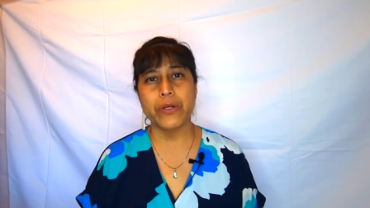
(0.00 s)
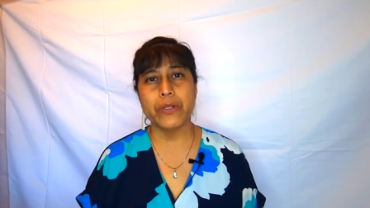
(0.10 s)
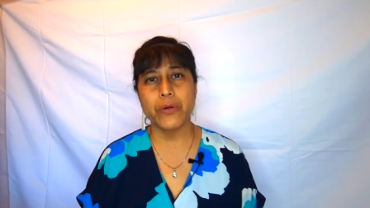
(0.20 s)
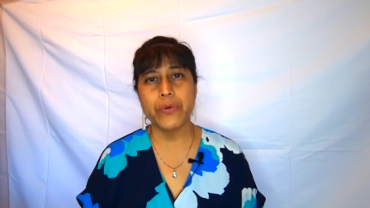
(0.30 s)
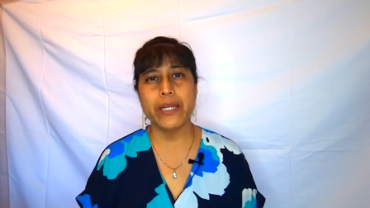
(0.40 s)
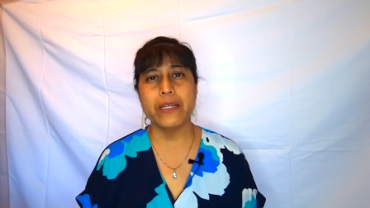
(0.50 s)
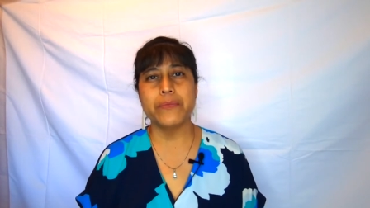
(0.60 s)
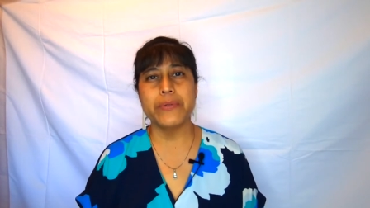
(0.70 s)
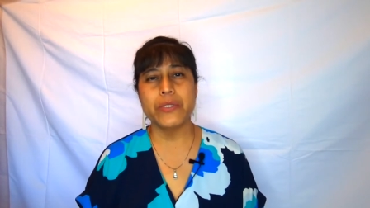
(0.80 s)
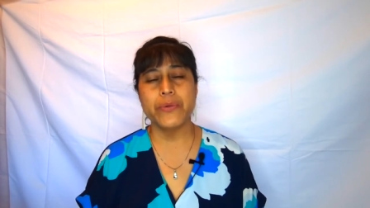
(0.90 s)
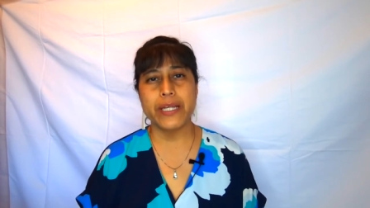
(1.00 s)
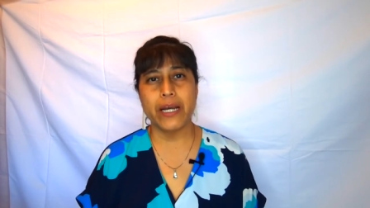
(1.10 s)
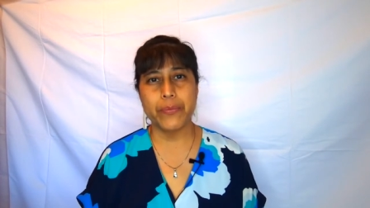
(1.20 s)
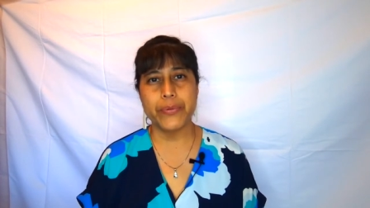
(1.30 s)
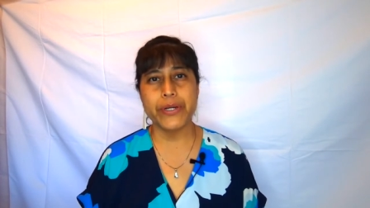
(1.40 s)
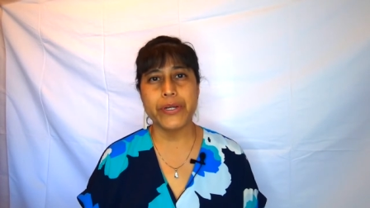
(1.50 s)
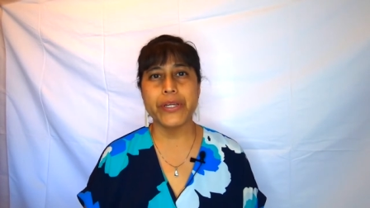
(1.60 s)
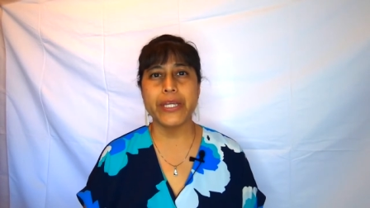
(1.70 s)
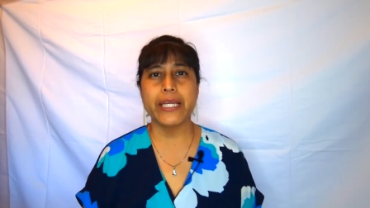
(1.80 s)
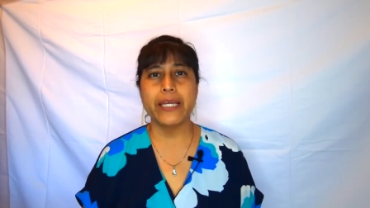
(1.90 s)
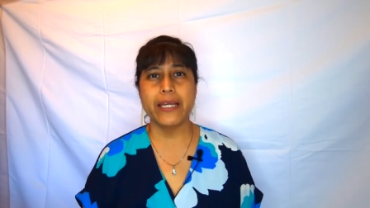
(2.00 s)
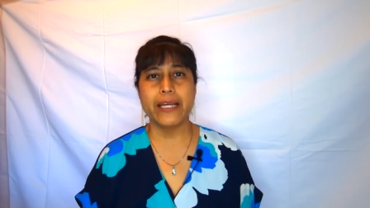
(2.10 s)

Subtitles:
located between Albuquerque